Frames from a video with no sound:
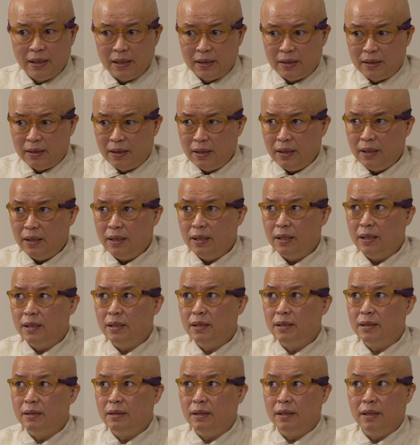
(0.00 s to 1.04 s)
60
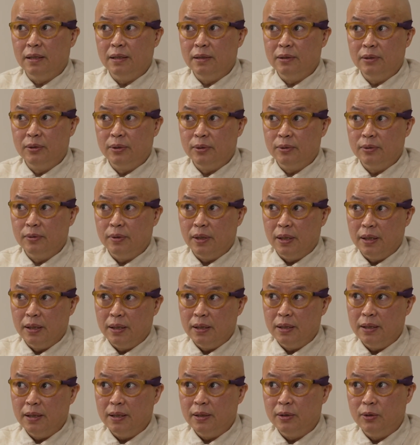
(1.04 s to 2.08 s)
into
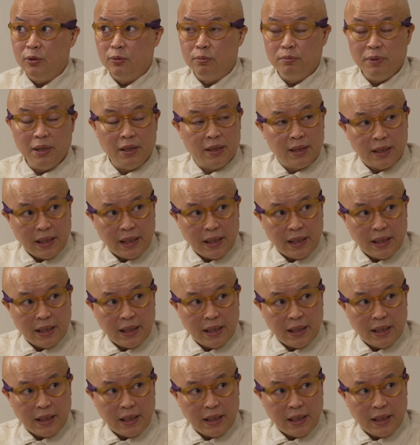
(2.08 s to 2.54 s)
early to mid